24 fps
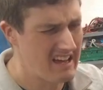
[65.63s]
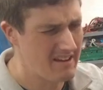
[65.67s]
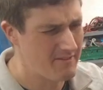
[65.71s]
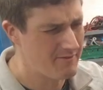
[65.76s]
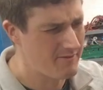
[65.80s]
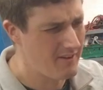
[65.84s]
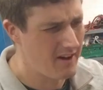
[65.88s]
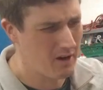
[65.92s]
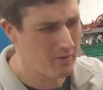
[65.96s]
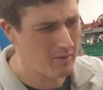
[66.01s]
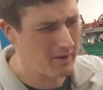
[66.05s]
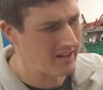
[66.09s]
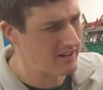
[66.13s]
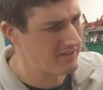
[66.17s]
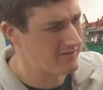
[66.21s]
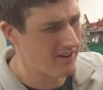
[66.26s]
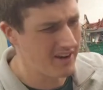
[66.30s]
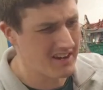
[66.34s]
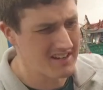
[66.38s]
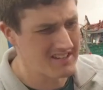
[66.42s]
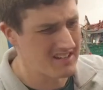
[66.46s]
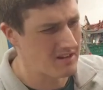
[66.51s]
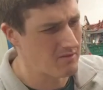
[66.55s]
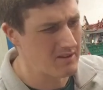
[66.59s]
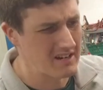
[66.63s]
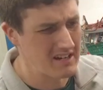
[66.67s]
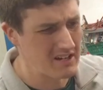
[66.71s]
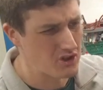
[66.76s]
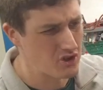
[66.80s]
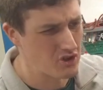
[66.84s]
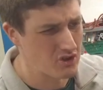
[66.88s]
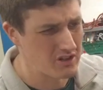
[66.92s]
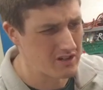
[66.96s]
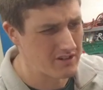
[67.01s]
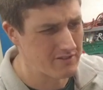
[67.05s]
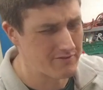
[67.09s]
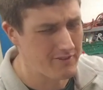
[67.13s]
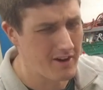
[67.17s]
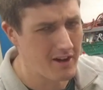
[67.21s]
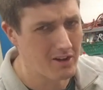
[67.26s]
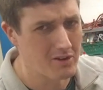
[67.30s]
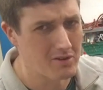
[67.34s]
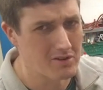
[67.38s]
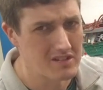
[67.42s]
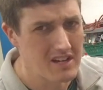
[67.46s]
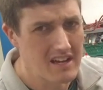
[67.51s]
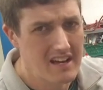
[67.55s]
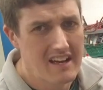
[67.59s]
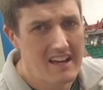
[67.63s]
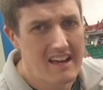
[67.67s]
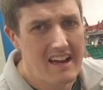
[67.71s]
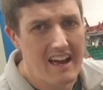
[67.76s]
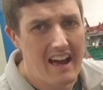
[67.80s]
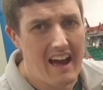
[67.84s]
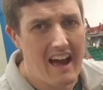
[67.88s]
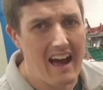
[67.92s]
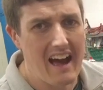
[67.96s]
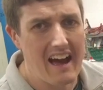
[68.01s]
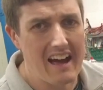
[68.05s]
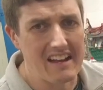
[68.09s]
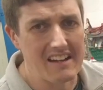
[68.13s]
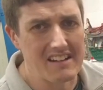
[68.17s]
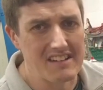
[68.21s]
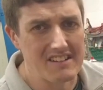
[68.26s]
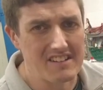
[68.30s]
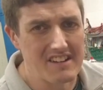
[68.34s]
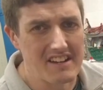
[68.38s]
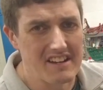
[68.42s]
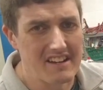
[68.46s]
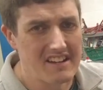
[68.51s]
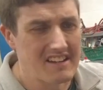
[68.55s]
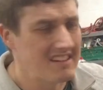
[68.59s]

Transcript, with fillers: following advice I really shouldn't have followed. And